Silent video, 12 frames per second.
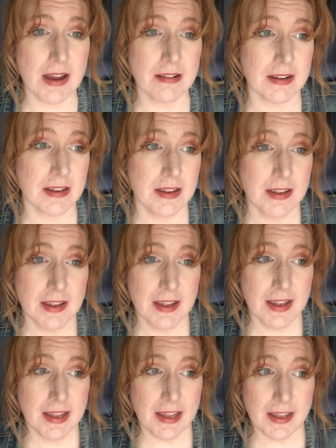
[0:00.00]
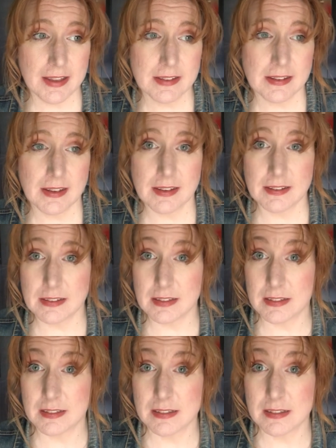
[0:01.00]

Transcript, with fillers: how to end it.